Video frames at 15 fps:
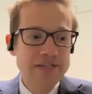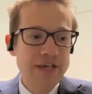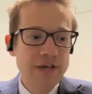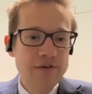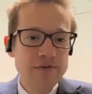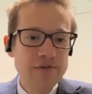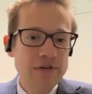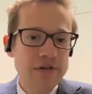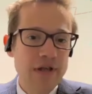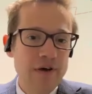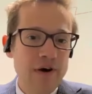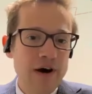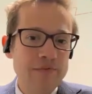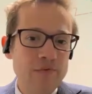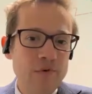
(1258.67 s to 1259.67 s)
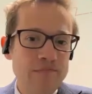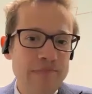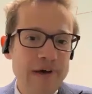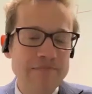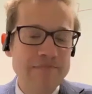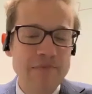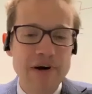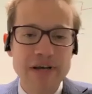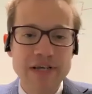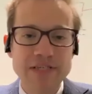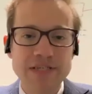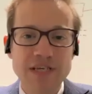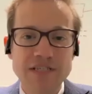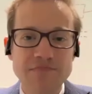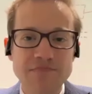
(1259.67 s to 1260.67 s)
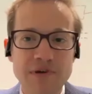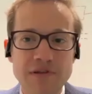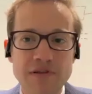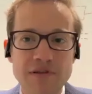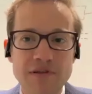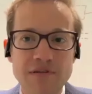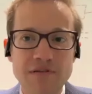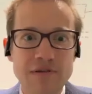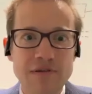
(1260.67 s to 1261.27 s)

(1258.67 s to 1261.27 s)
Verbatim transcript: And so, you know, I will make my assessment